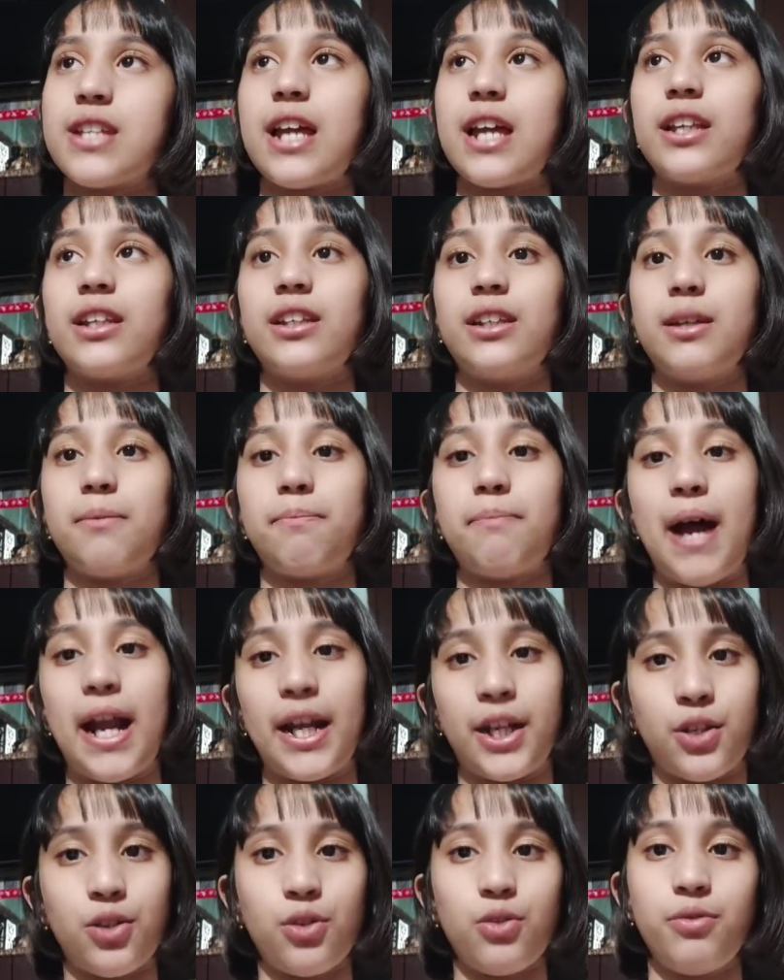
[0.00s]
and the
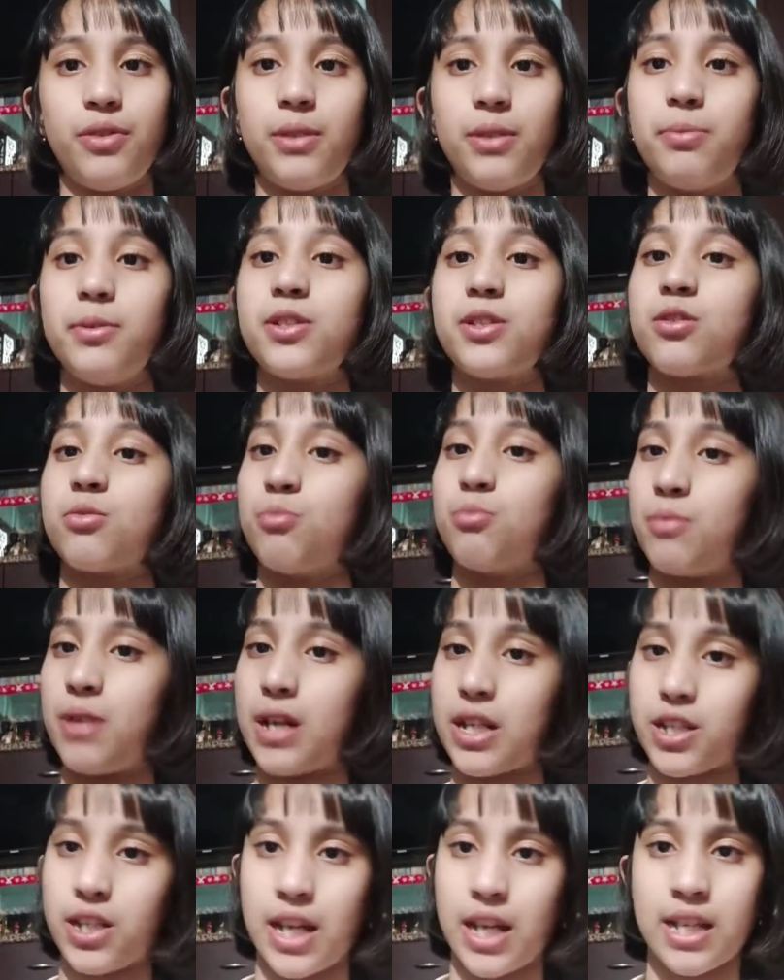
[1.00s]
part 2 will be
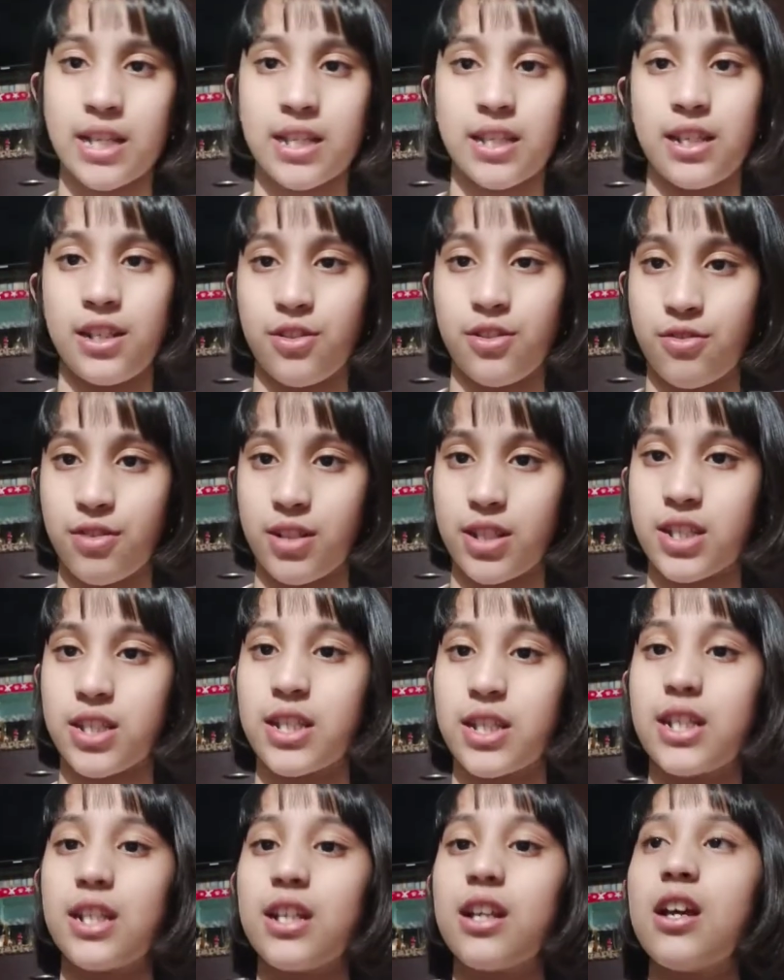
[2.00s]
much
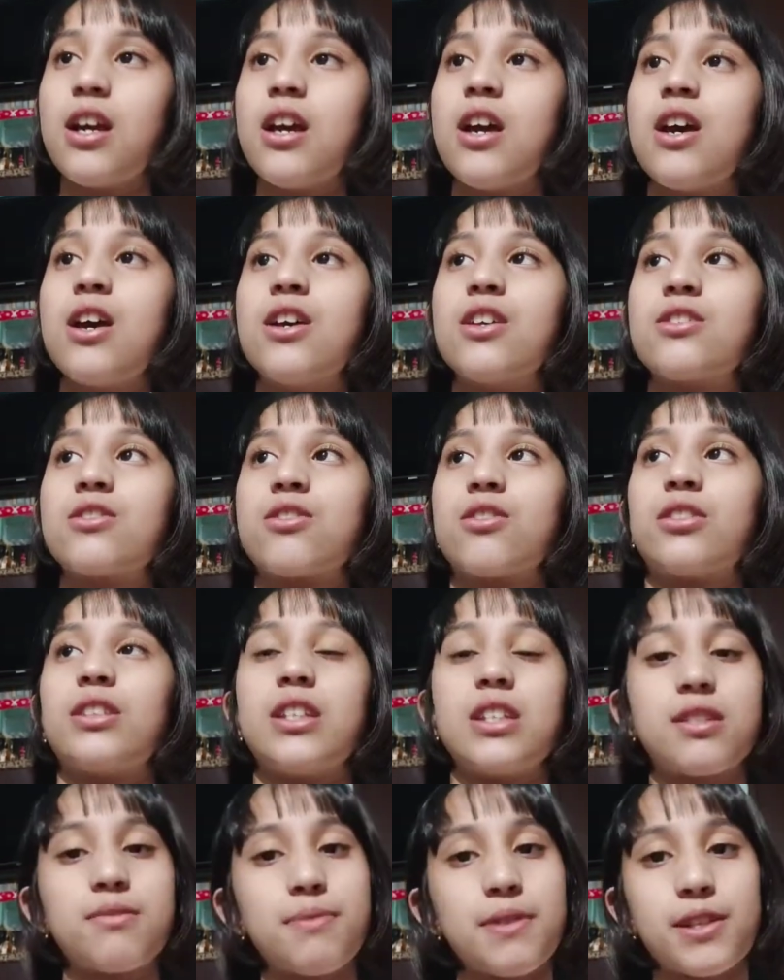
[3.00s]
interesting. So
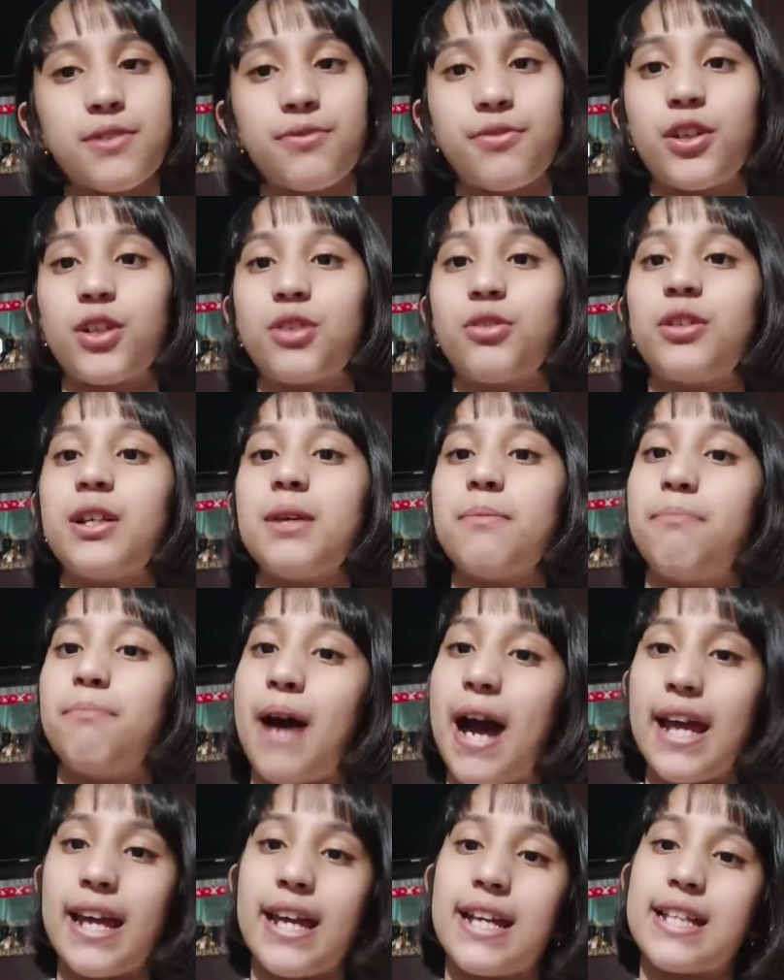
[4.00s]
this much for today.
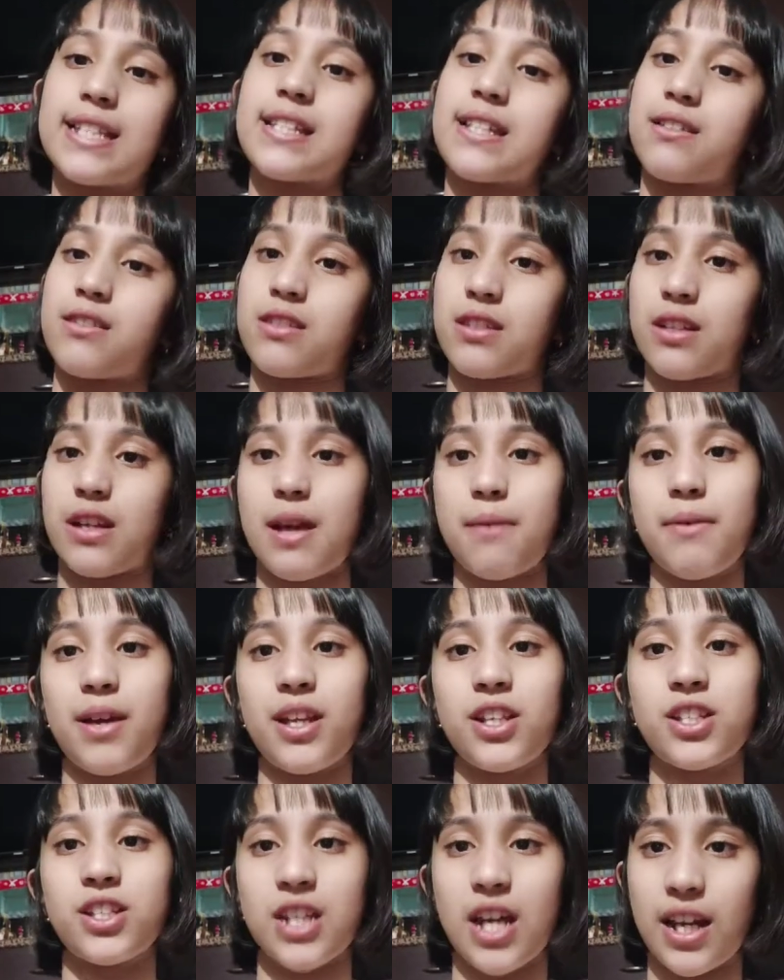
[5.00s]
Bye, and subscribe
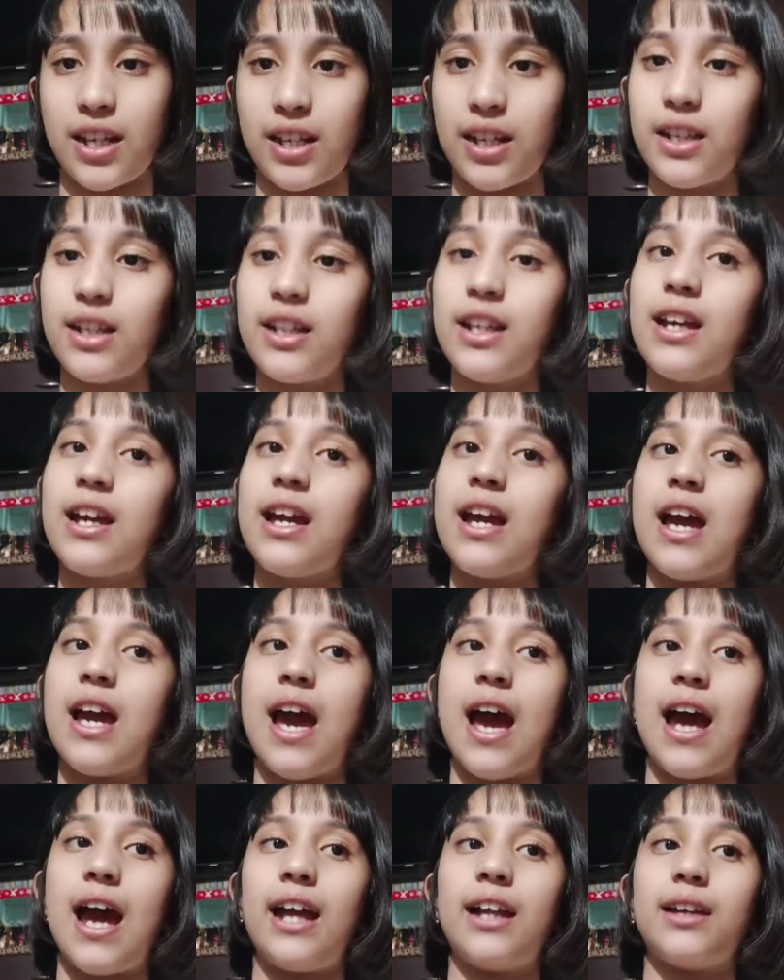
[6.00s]
my channel
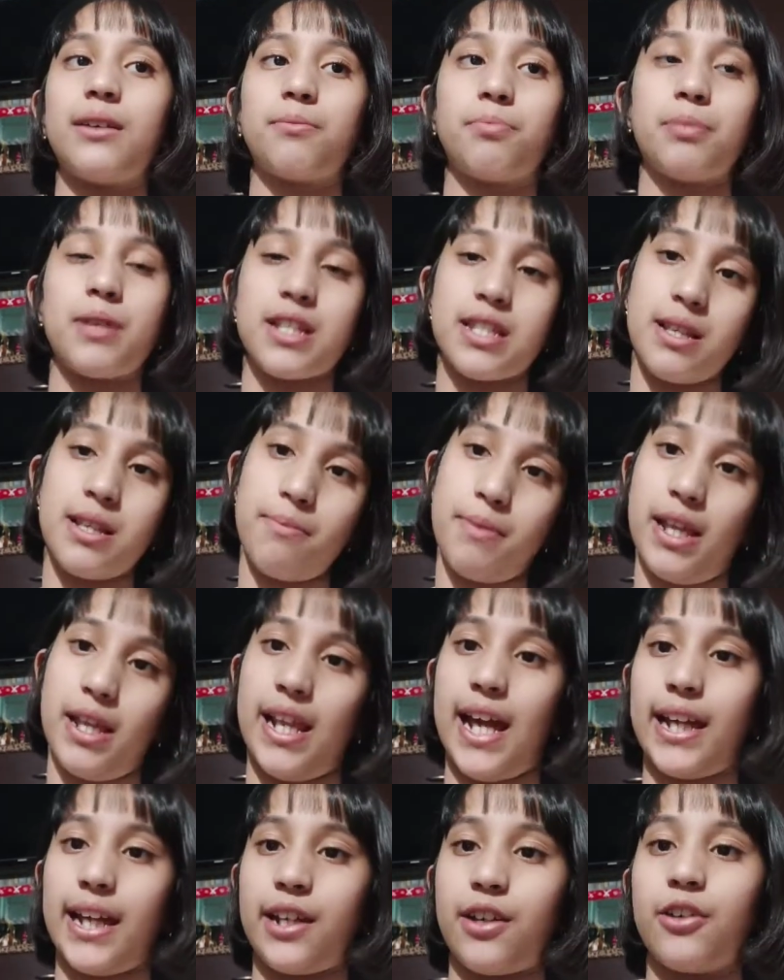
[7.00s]
and press the
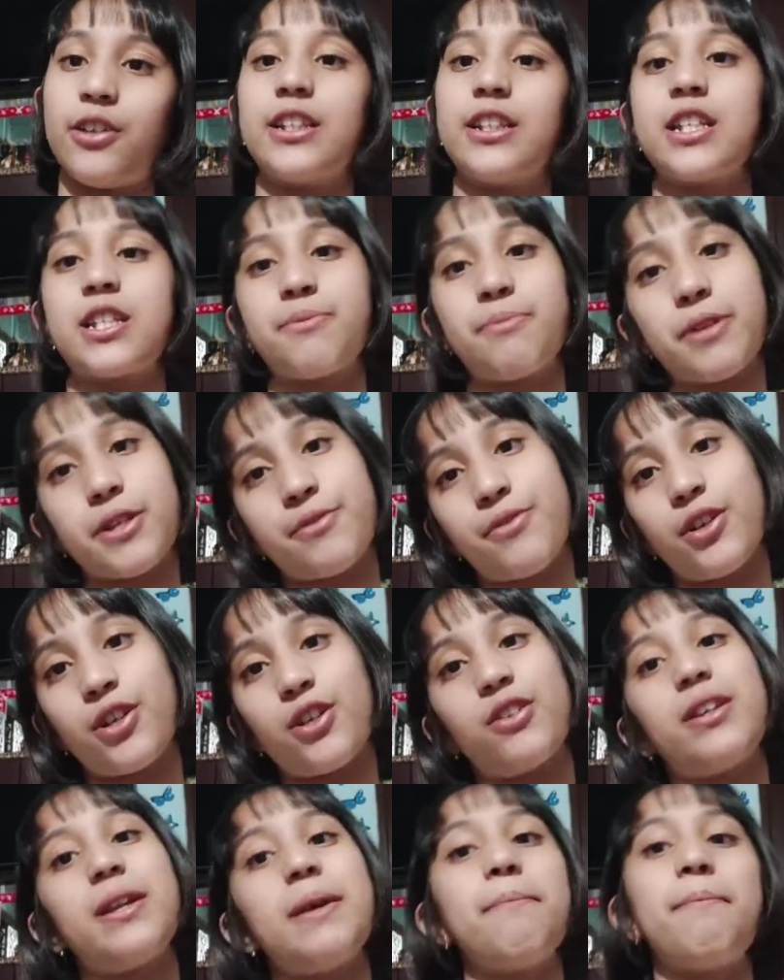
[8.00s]
bell icon. This much for
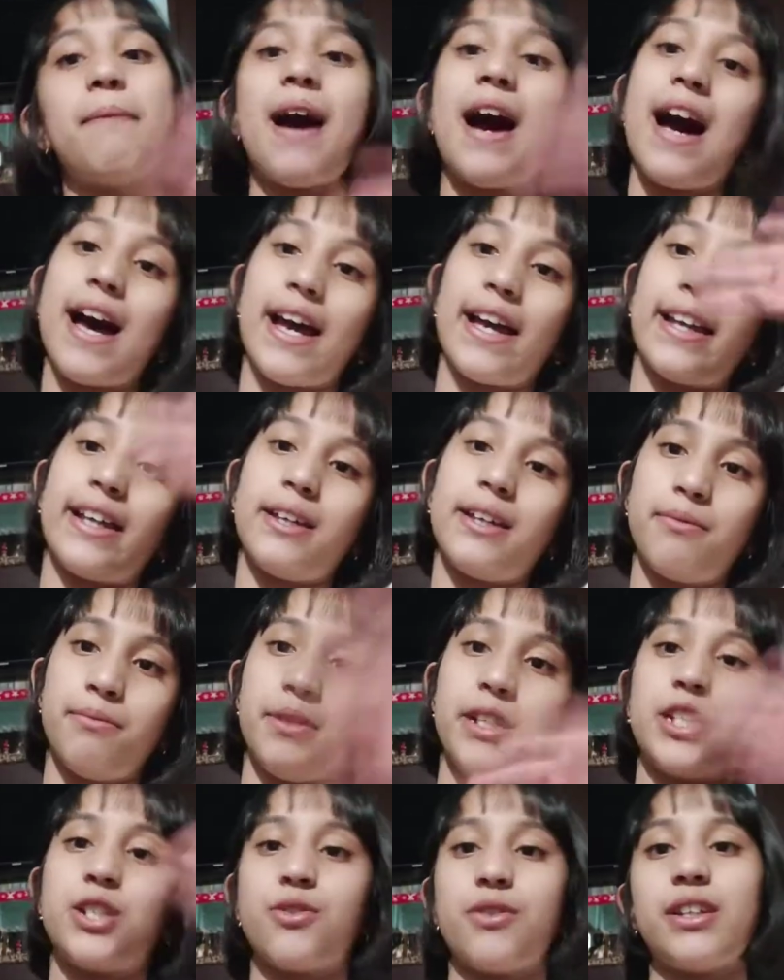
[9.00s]
today. Bye.
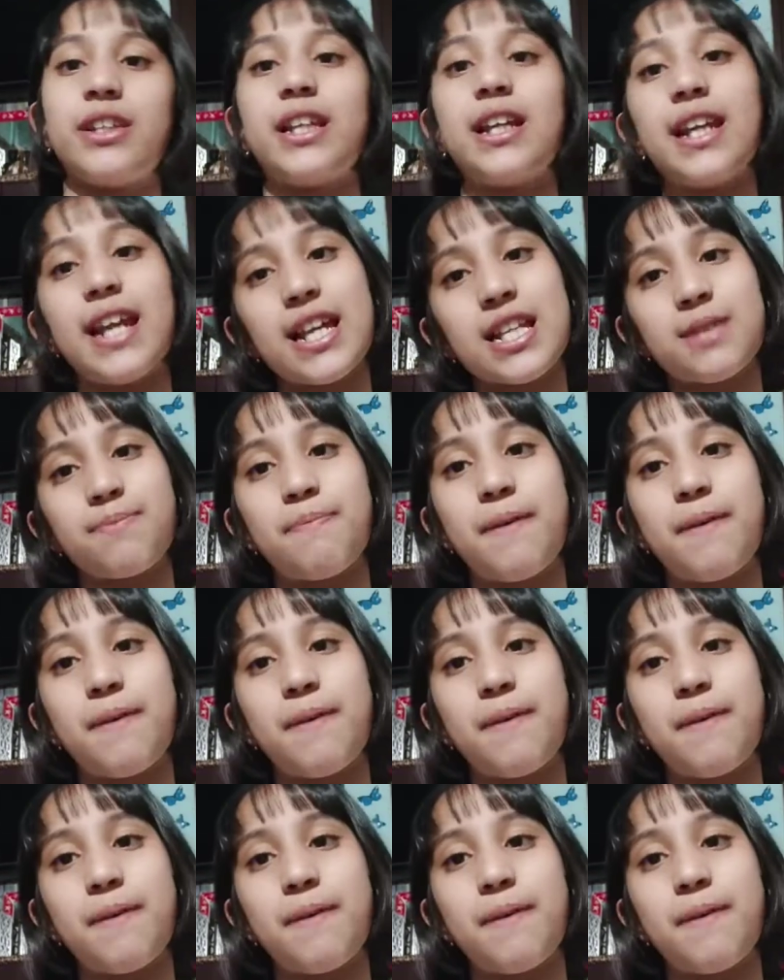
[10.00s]
Meet you in the next